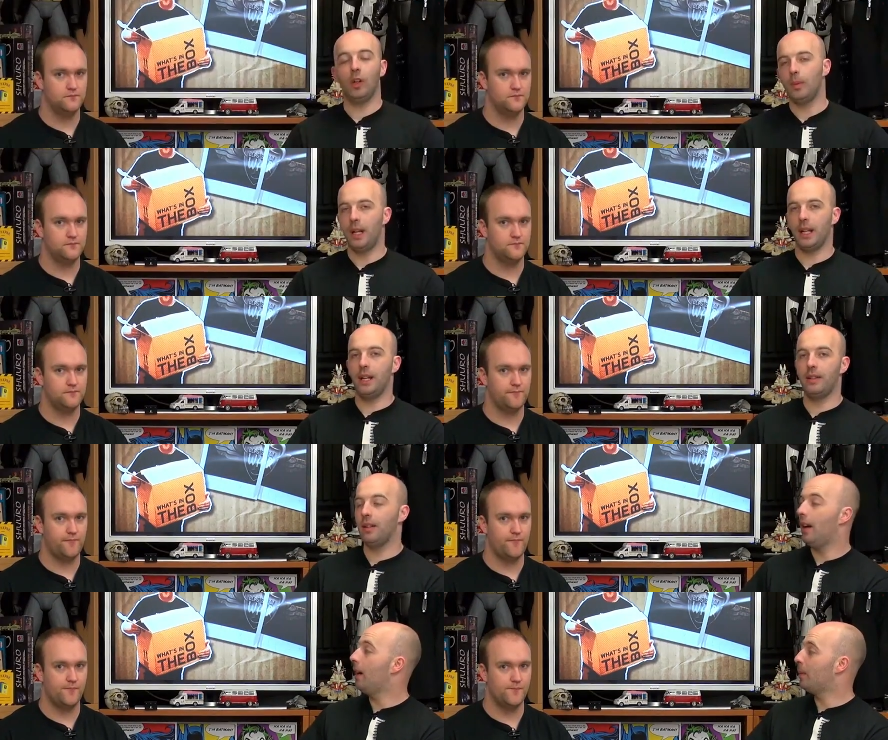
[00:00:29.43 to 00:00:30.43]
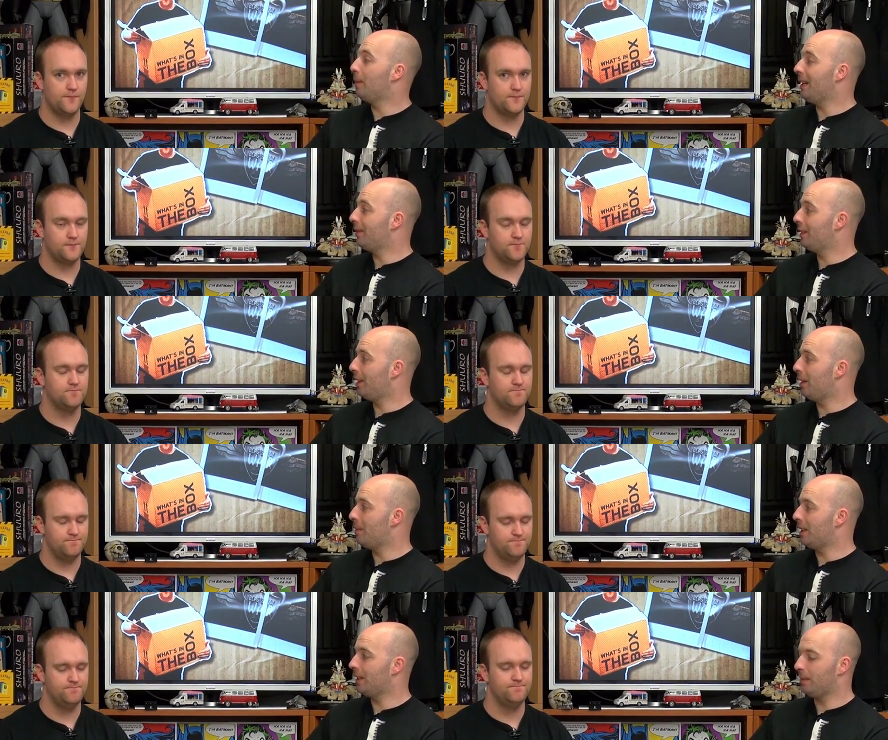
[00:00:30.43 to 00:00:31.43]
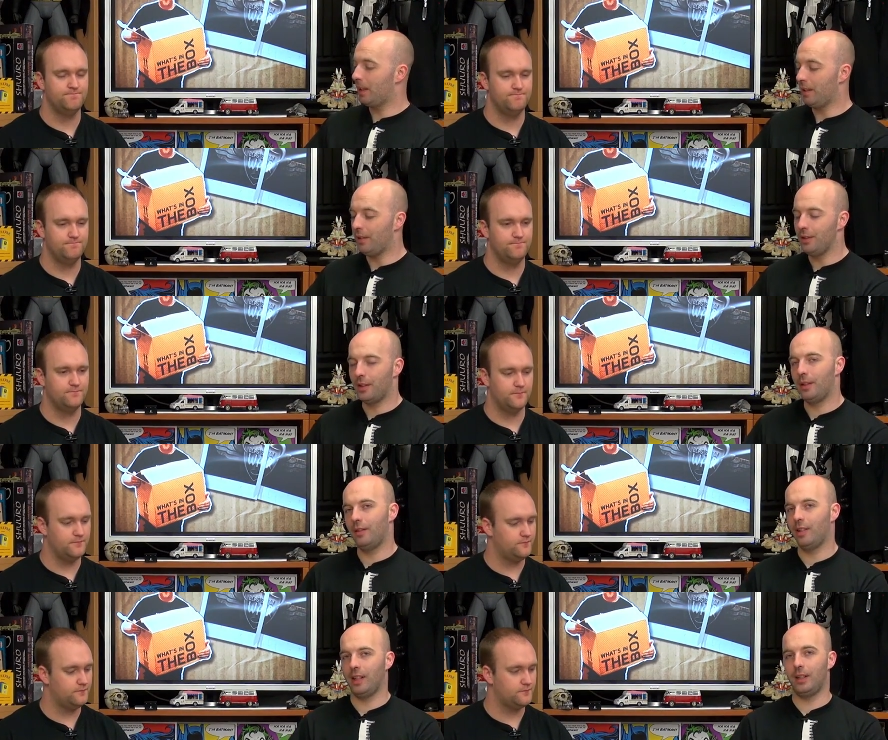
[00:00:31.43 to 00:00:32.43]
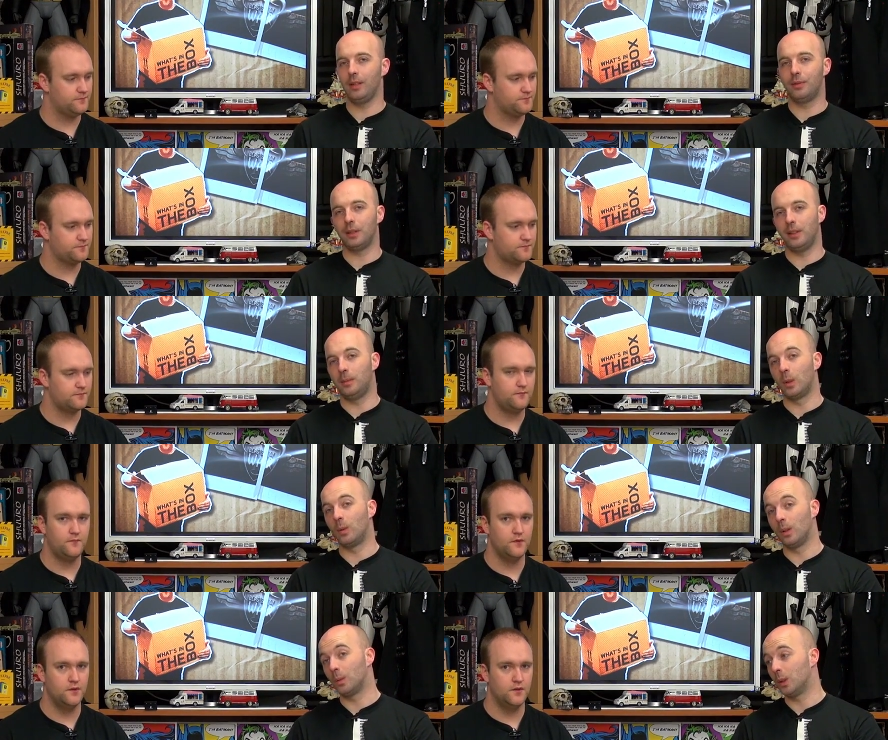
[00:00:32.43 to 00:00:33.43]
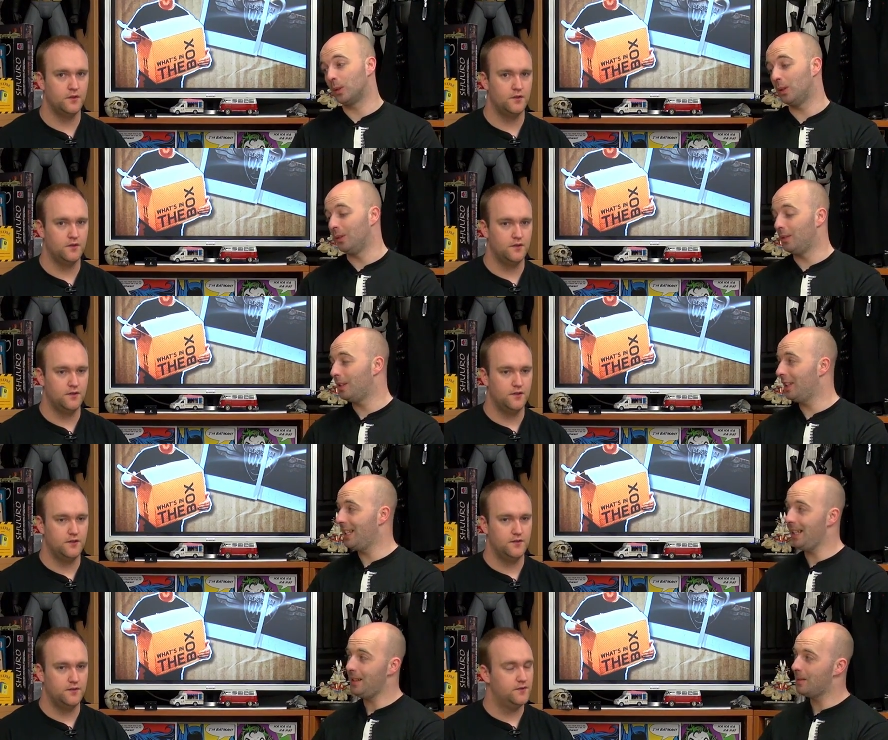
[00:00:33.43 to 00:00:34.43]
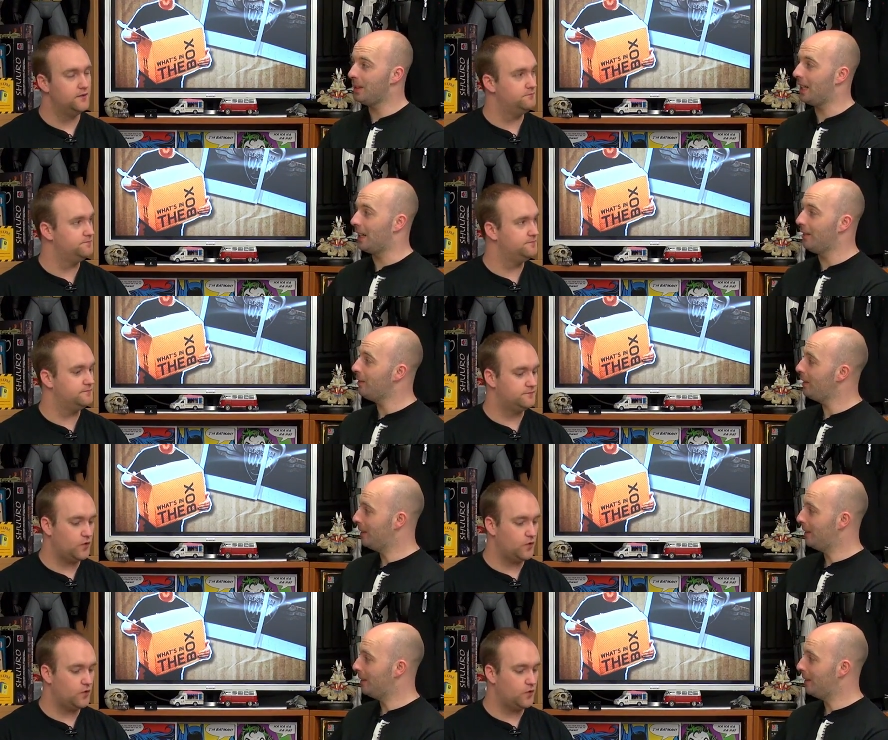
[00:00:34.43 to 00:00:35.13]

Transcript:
Speaker 1: So, hi guys, uh, we're back for another unboxing. Myself and John have decided to go for a little more World War Two. Today, we have...